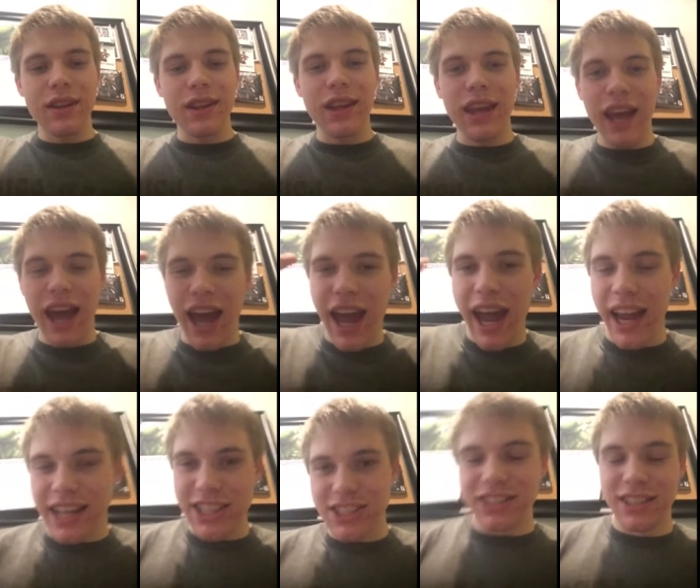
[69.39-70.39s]
The
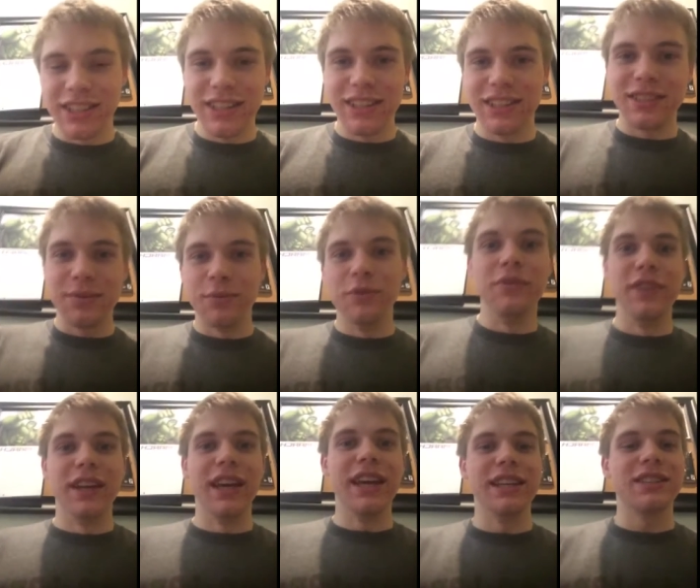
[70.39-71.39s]
action in this
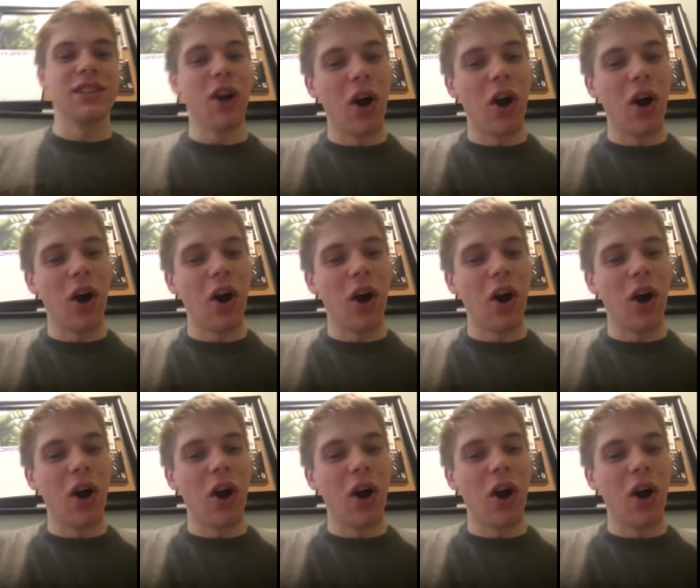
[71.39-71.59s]
movie hits